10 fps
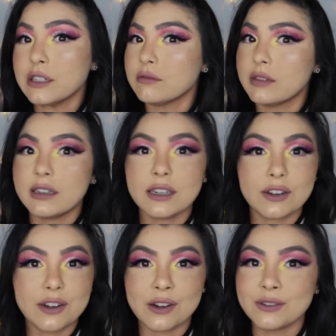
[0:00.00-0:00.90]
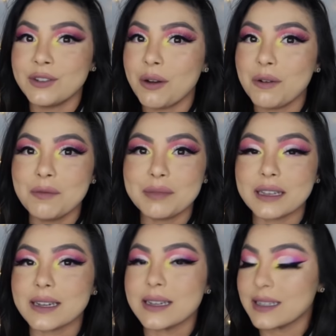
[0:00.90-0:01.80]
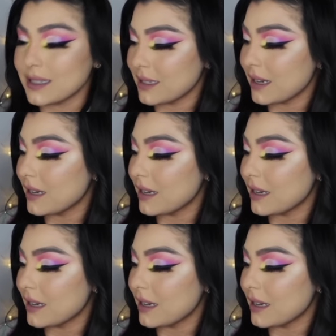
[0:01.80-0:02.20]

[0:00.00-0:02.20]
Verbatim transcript: little girl no because